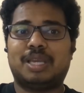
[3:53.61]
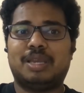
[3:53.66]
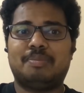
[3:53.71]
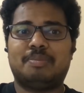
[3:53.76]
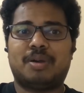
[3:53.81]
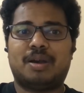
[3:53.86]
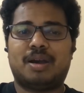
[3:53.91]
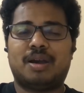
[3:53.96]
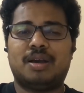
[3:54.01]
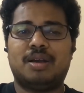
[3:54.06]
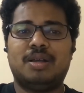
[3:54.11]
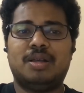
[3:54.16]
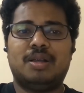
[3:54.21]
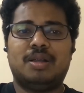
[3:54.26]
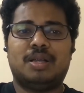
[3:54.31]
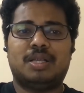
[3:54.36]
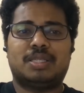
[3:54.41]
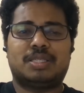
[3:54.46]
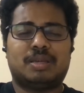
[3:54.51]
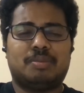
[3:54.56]
keep
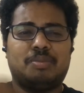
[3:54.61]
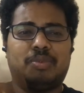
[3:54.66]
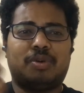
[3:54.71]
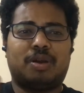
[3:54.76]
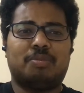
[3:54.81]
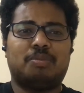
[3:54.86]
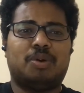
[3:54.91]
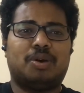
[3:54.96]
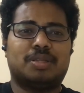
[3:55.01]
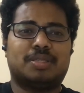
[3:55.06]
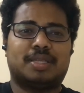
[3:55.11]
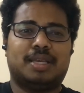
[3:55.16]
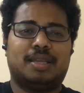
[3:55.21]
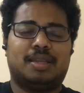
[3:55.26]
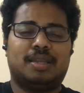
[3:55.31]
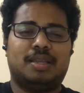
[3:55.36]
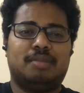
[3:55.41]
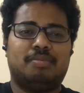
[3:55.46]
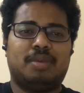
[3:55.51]
one more cycle,